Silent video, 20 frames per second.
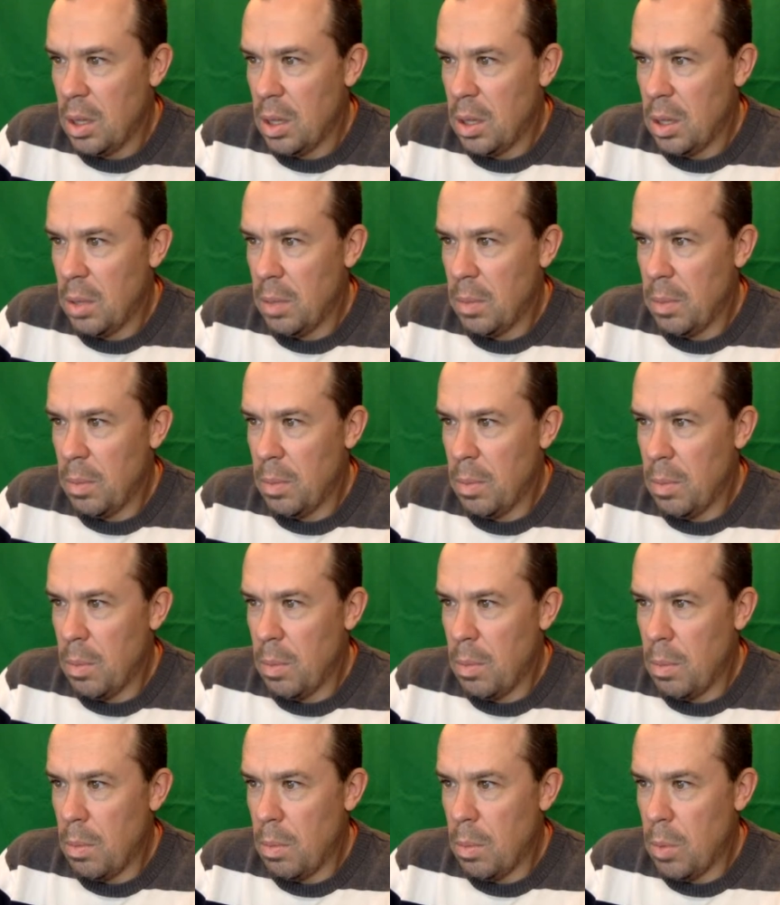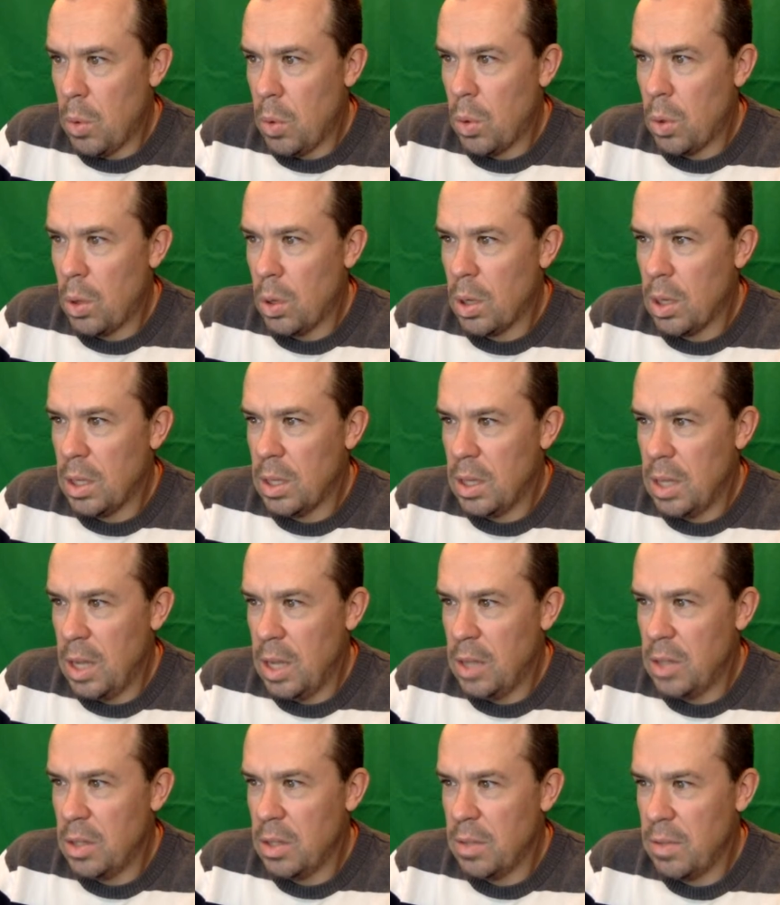The more
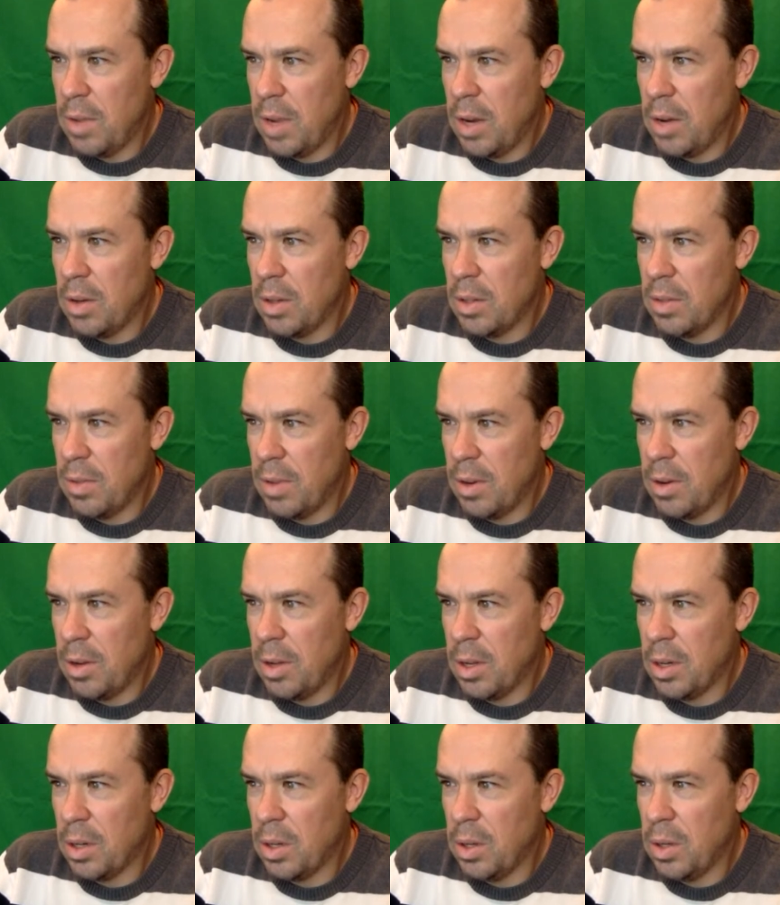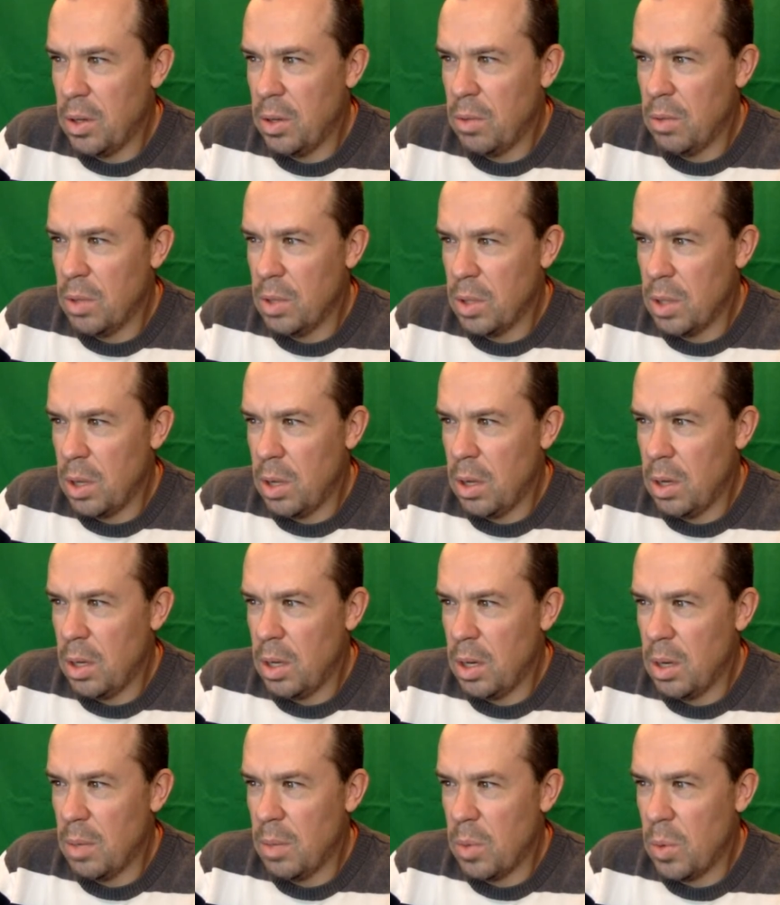contagious virus variant could result
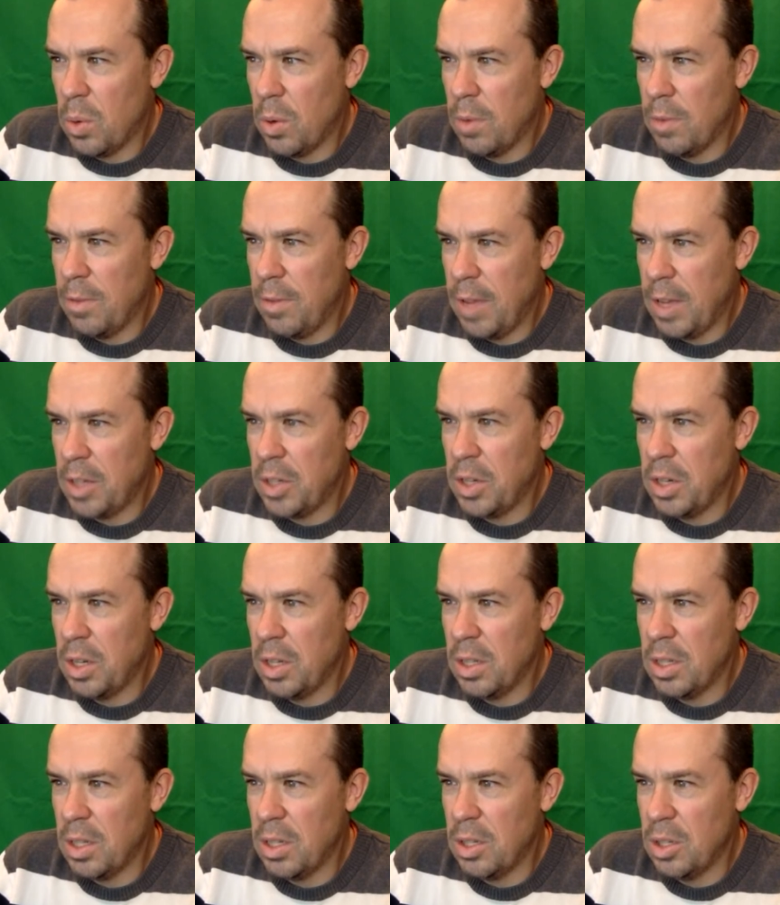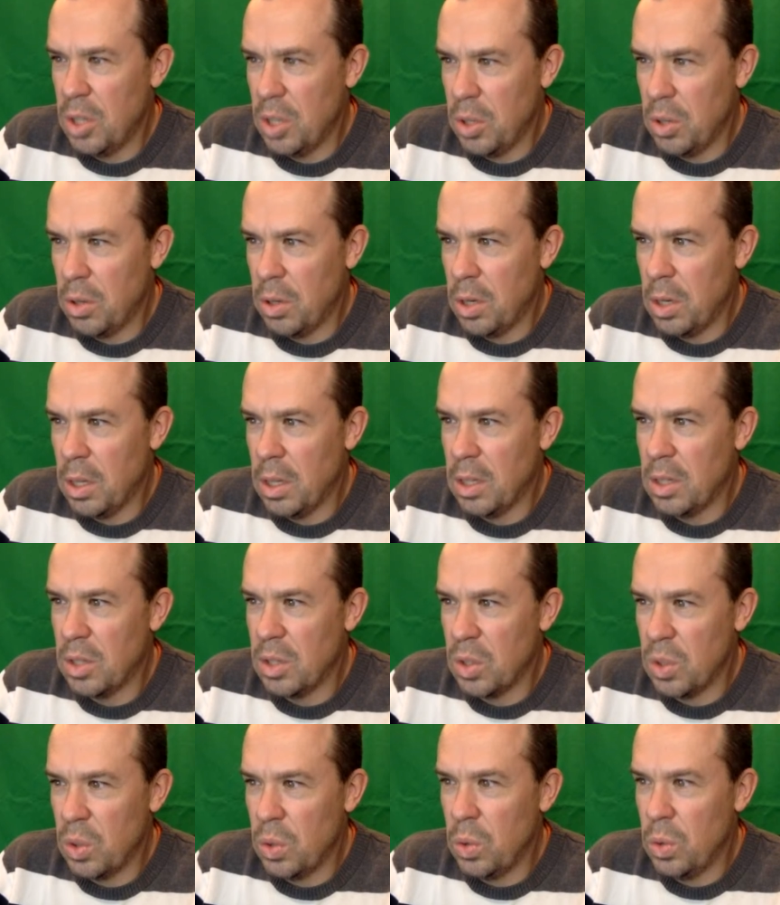in a more infectious in children unless
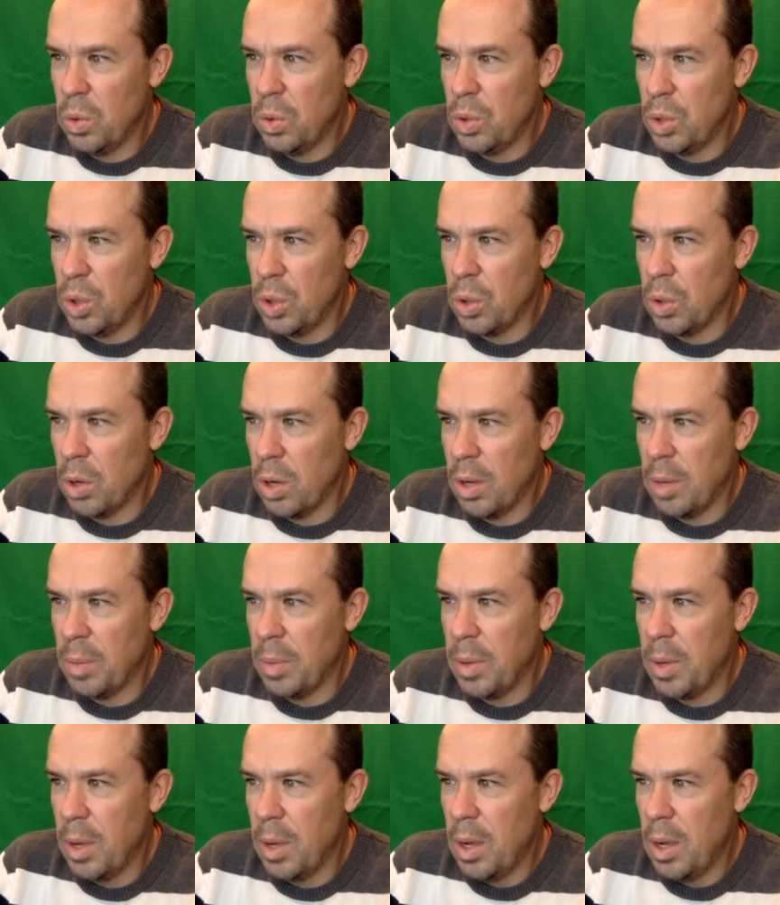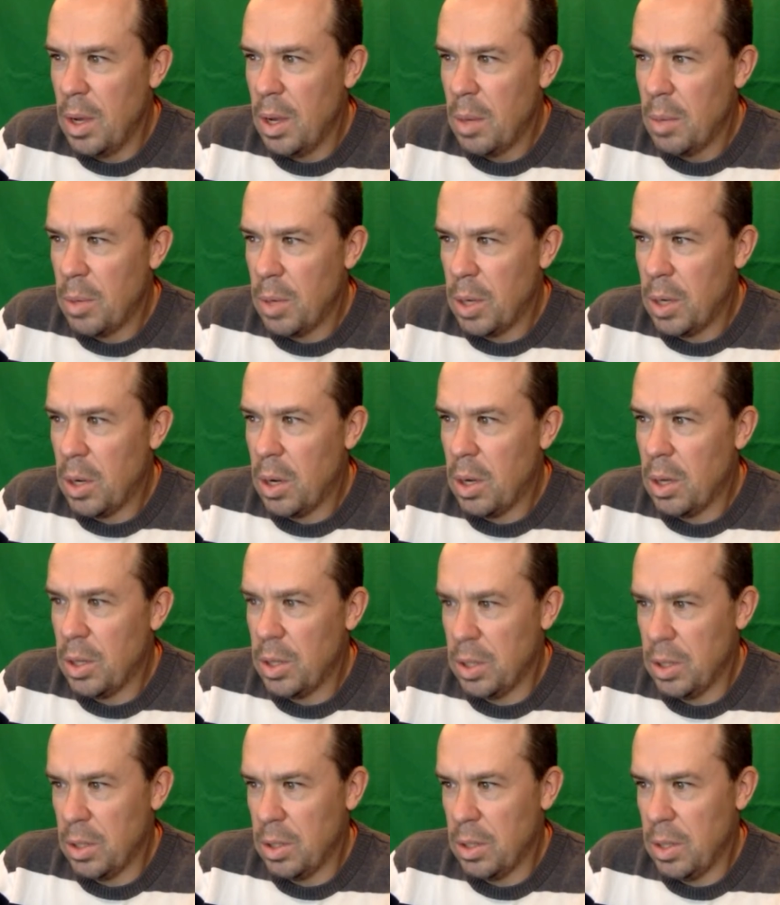schools shore up
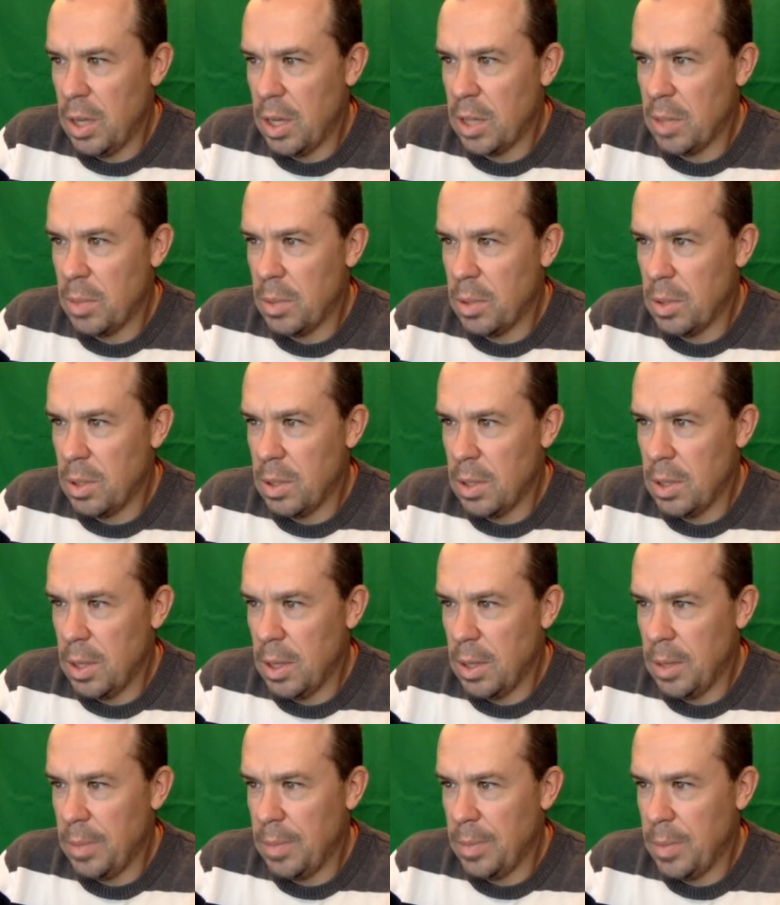precautions, experts say.